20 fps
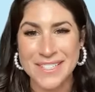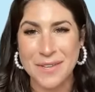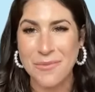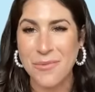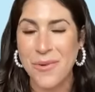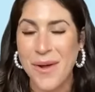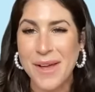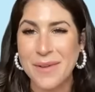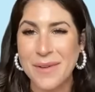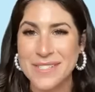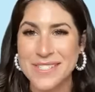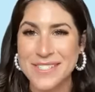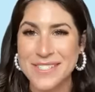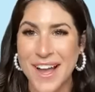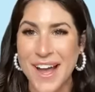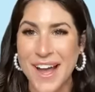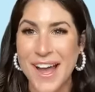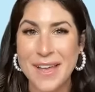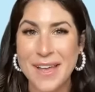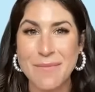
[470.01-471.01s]
NY with
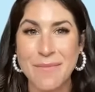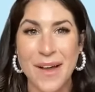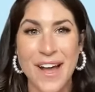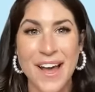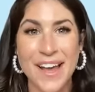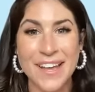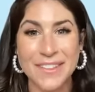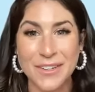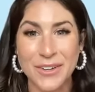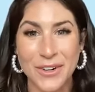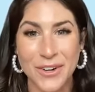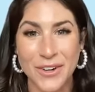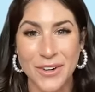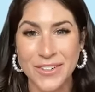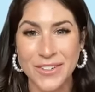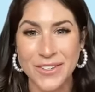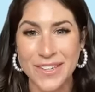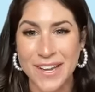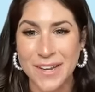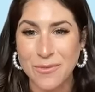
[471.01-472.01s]
Skye Behind the
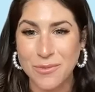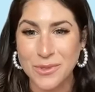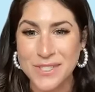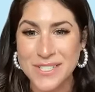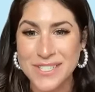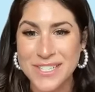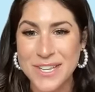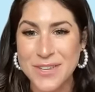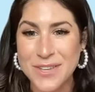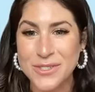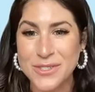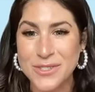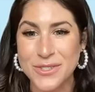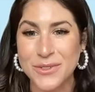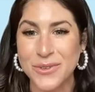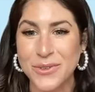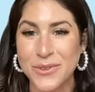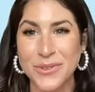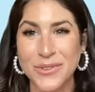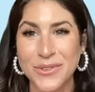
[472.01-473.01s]
Curtain, and we'll see you
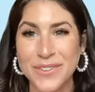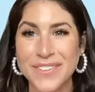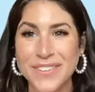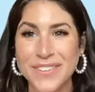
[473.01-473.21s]
soon.